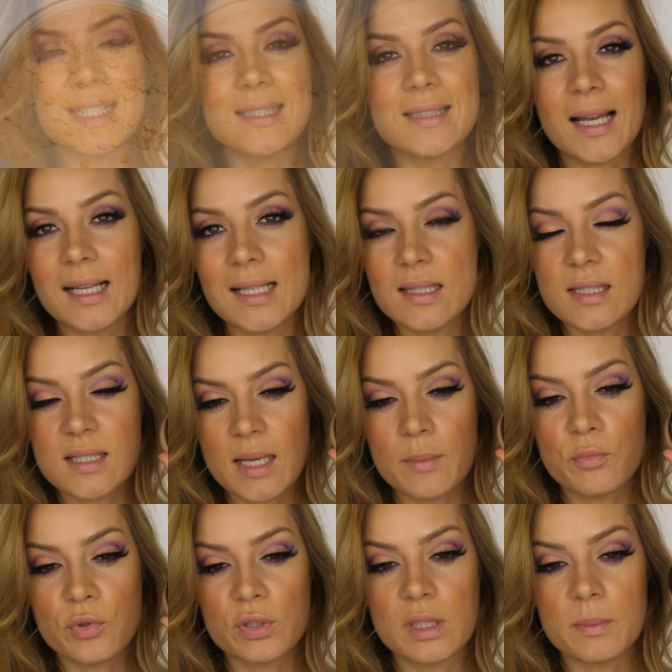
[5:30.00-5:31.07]
exactly the
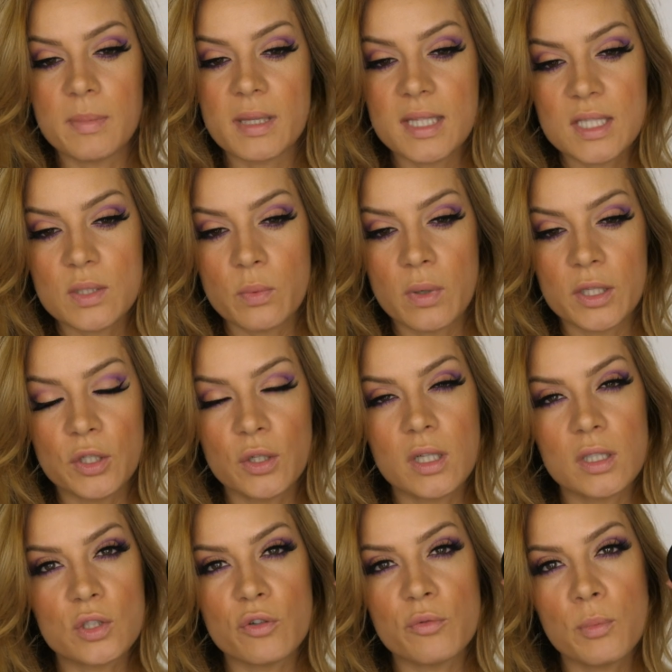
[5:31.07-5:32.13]
same product, but this one you
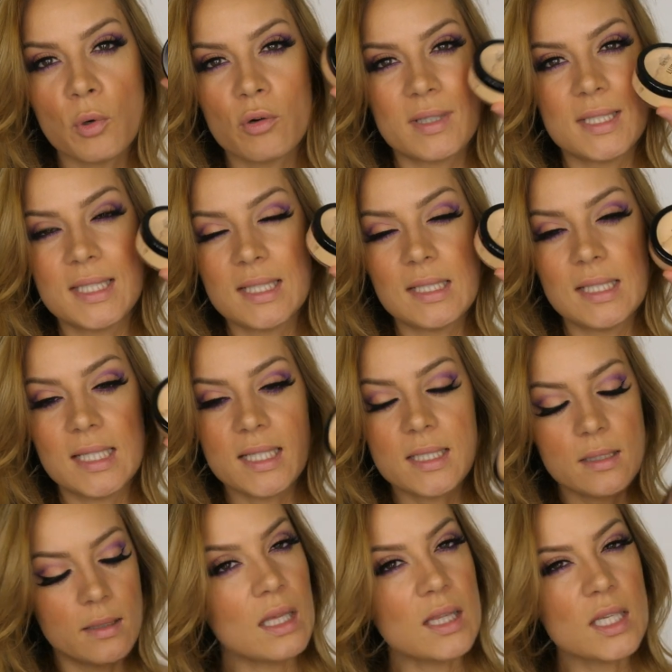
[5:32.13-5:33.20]
can sort of pour into the lid.
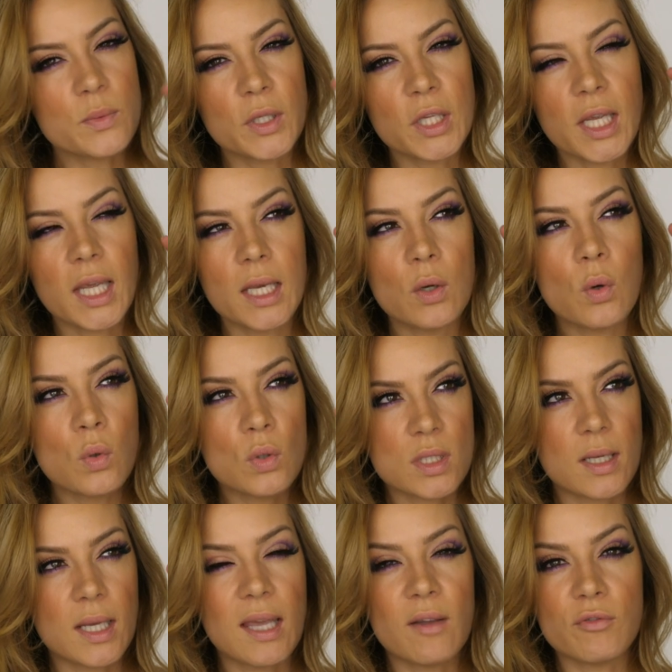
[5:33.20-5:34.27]
This one you can
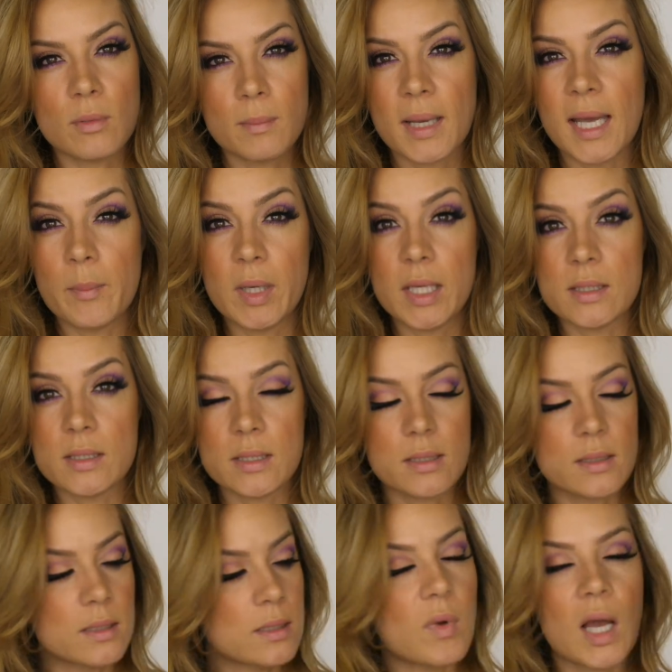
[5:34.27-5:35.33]
also get from Pam
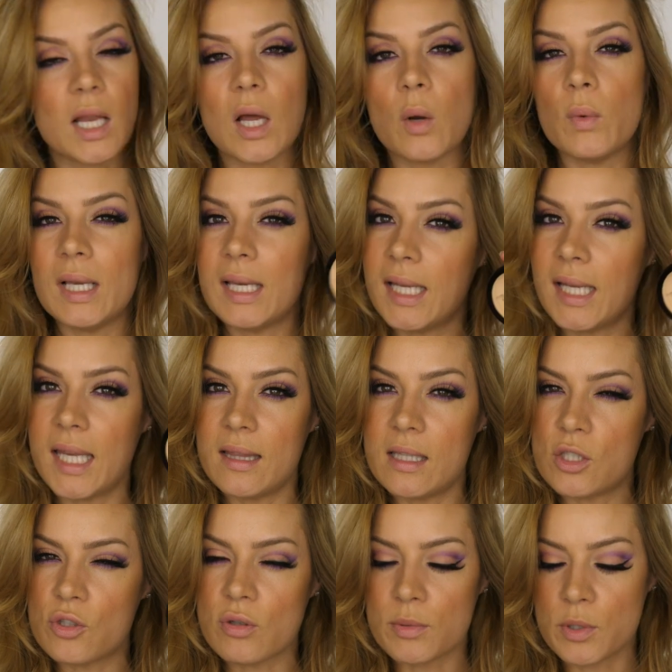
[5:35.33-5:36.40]
London and I will link it in the
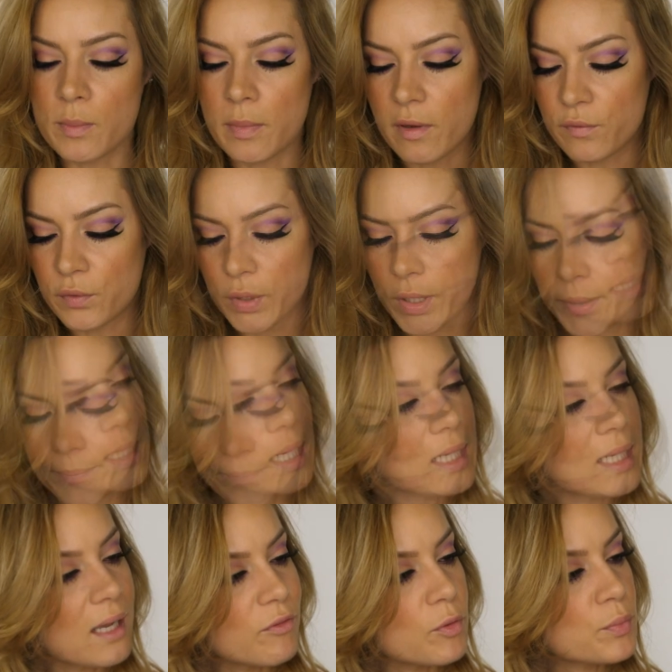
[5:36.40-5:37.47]
description bar for you.
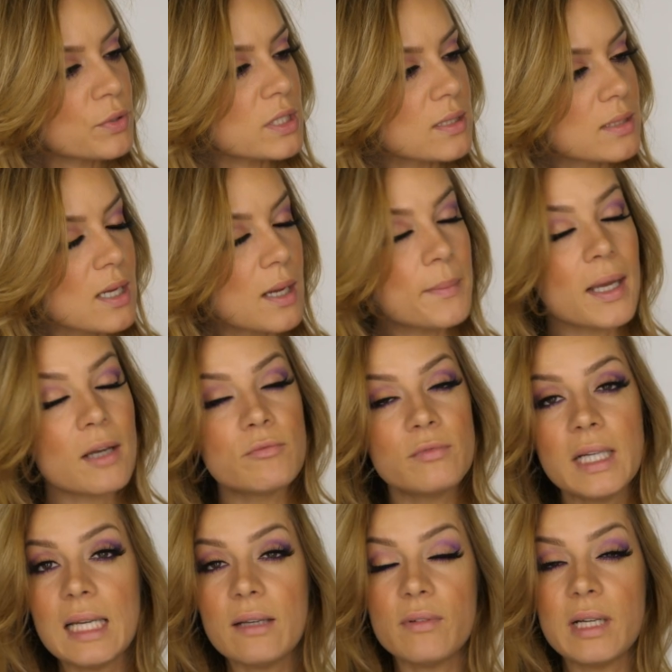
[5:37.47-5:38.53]
Another product I'm
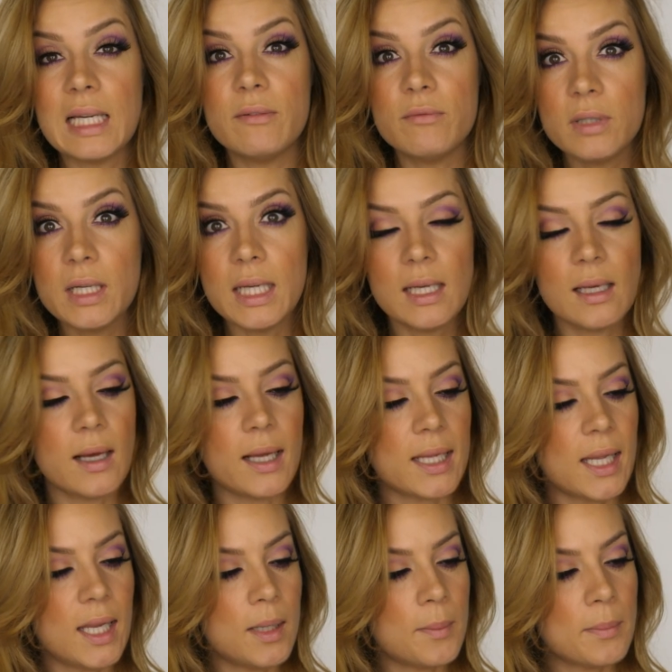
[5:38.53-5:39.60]
really, really, really
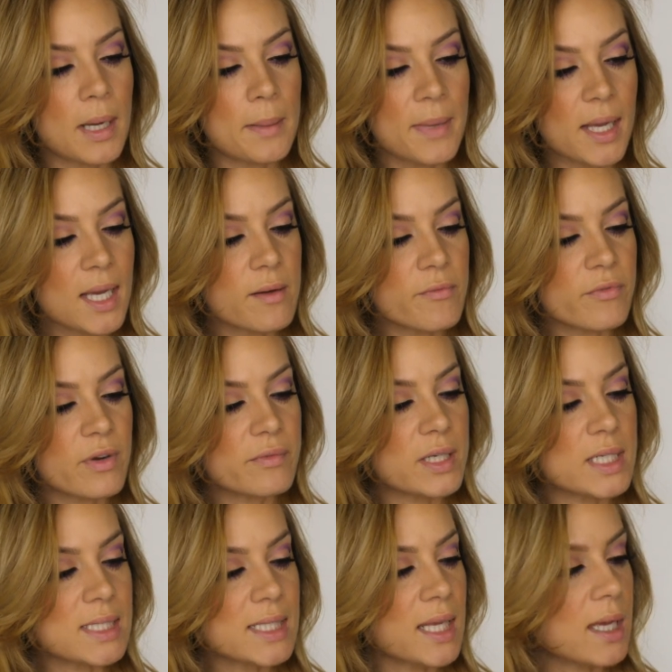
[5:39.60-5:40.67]
liking by MakeUp Forever
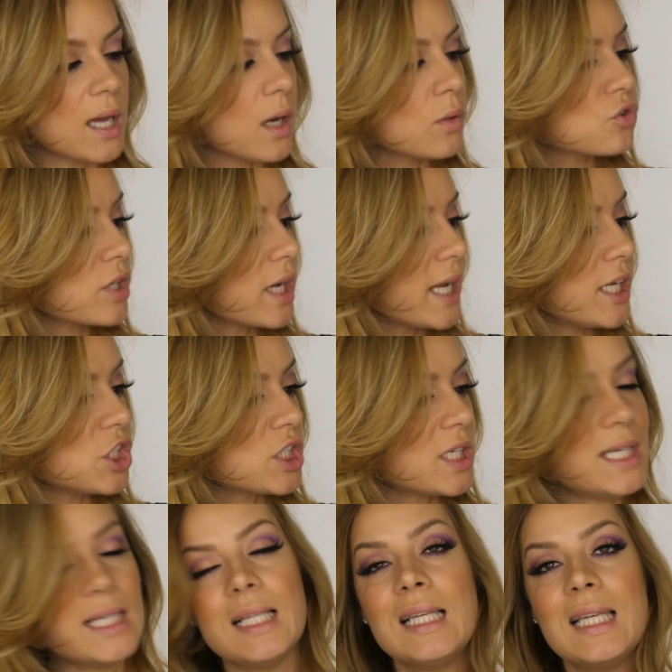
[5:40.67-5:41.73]
is their Ultra
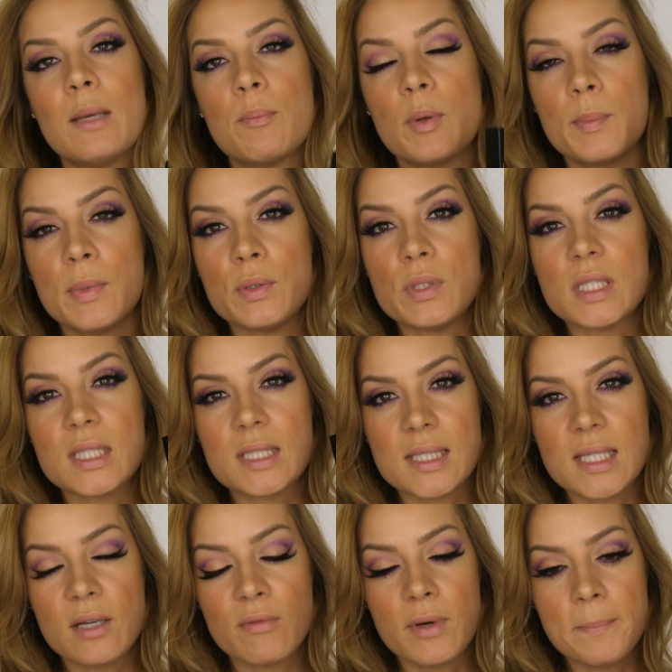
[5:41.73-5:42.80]
HD Lip Booster
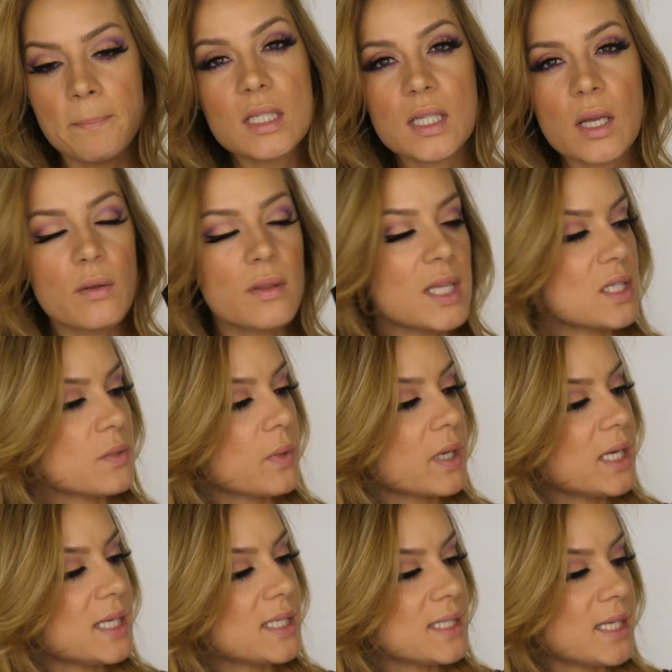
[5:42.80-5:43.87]
Serum. So this one
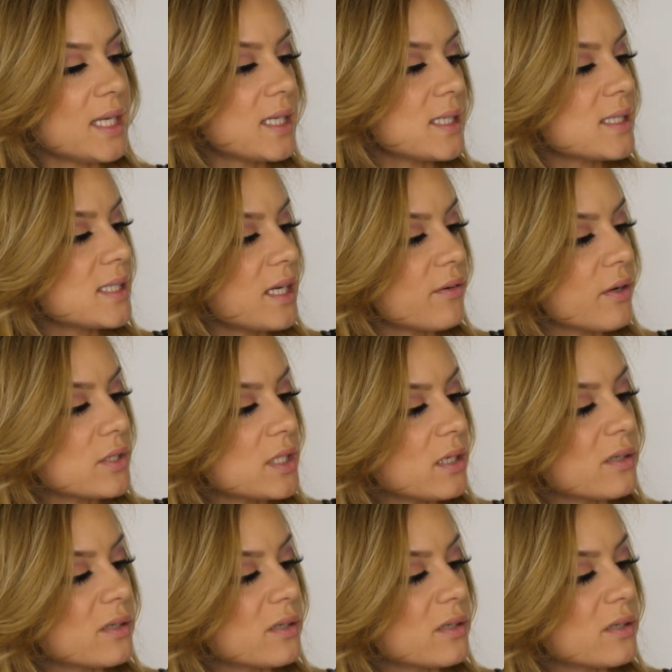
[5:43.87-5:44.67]
is in 00,